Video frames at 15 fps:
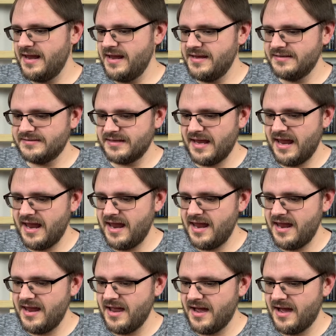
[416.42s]
is
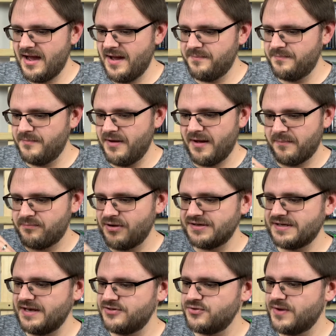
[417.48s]
a
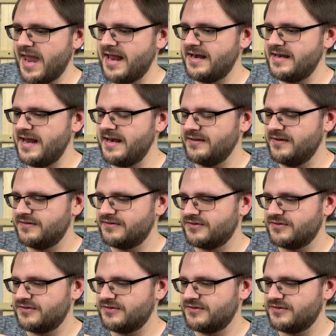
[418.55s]
presidential candidate enlists